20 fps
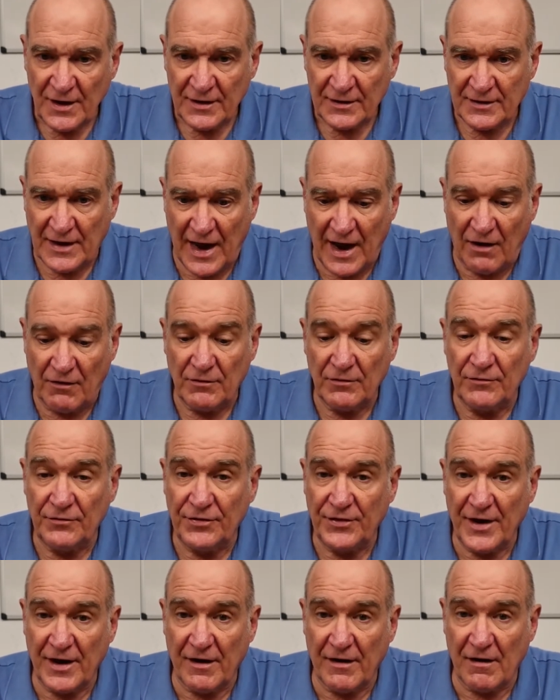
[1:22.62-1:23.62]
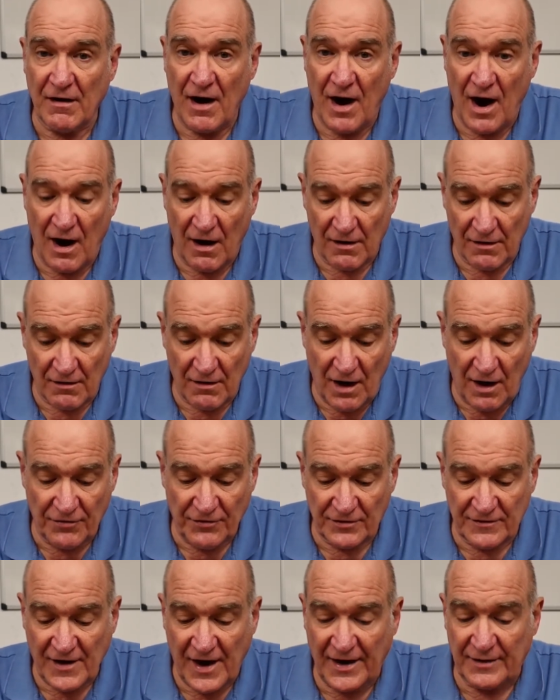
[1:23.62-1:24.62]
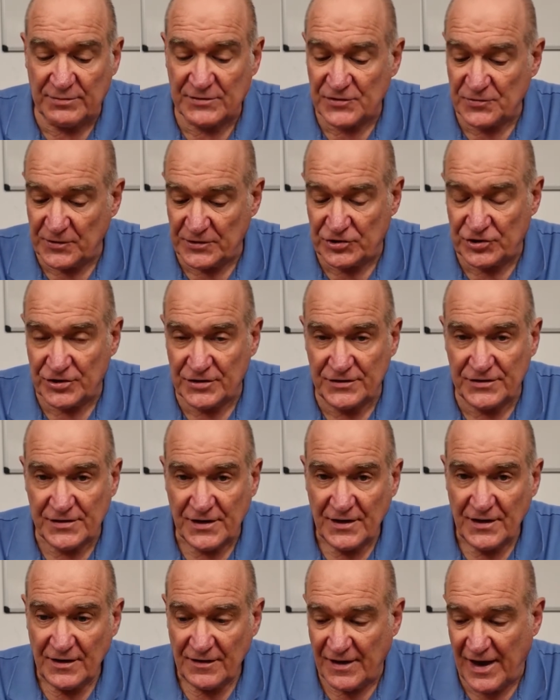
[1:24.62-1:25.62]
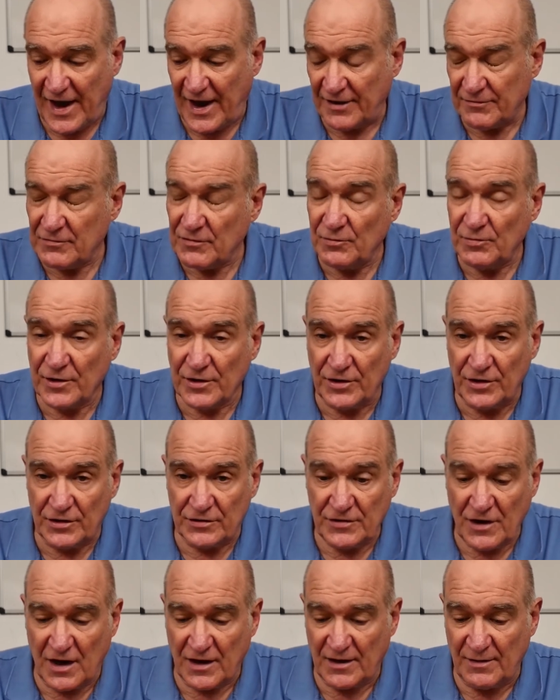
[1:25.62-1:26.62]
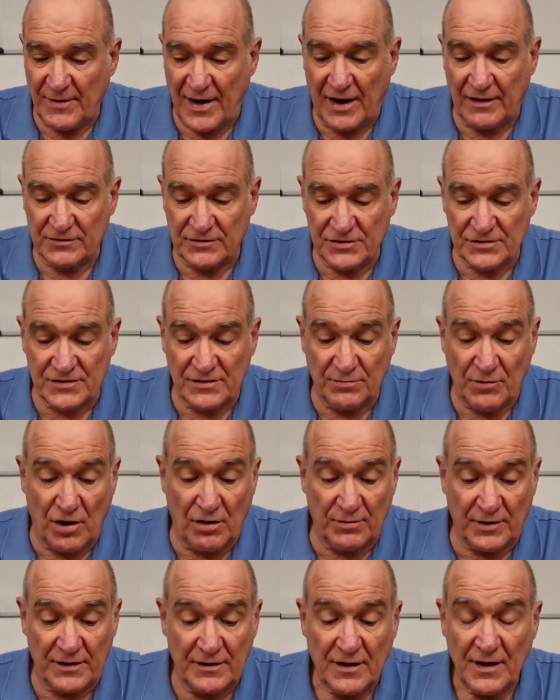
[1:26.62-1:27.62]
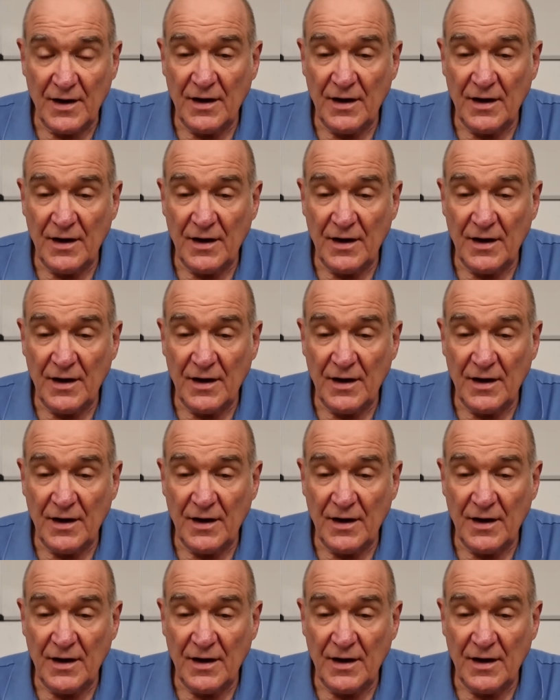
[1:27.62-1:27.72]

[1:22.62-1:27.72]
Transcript: Now, there are other type switches that we're going to talk about in just a moment.